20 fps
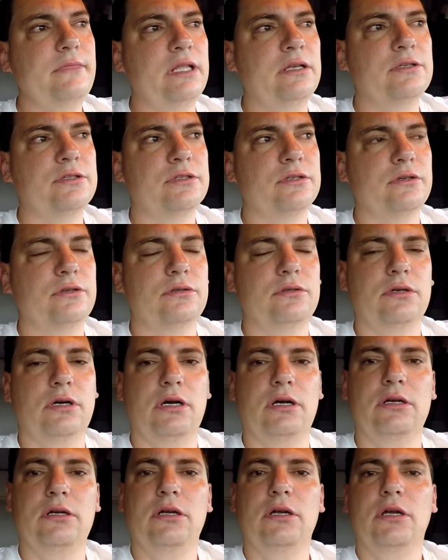so
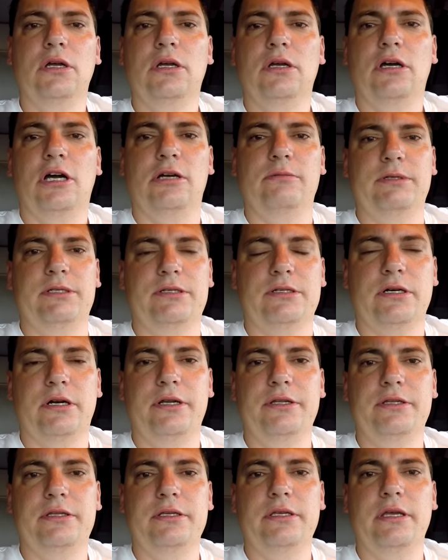uh, I've been
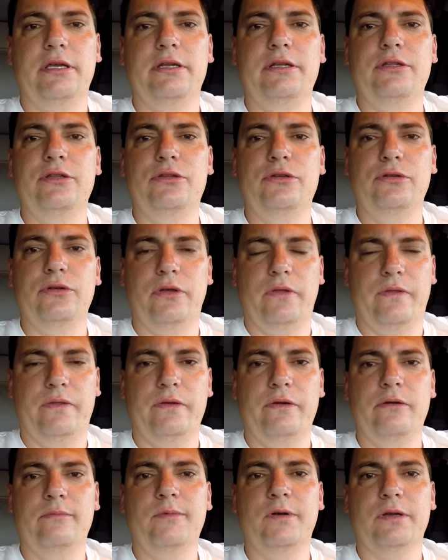trying to get into a
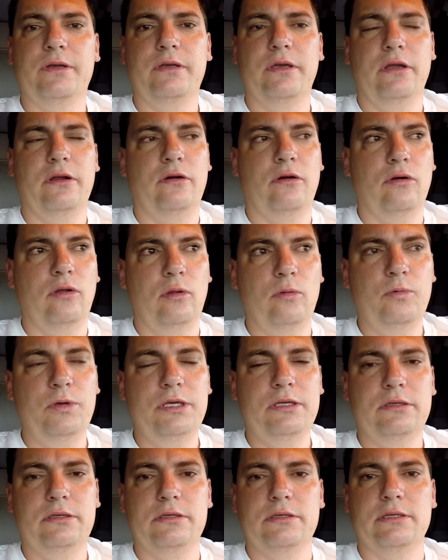Thermo King all
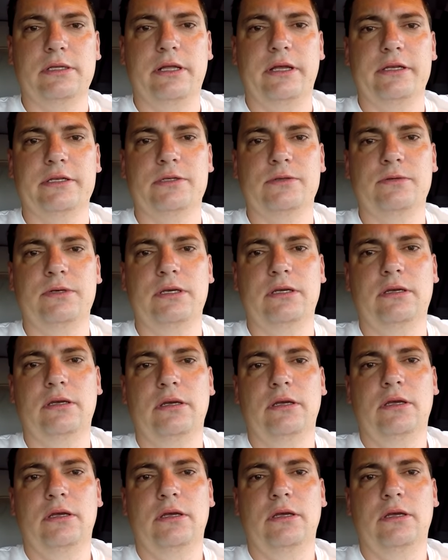week this last week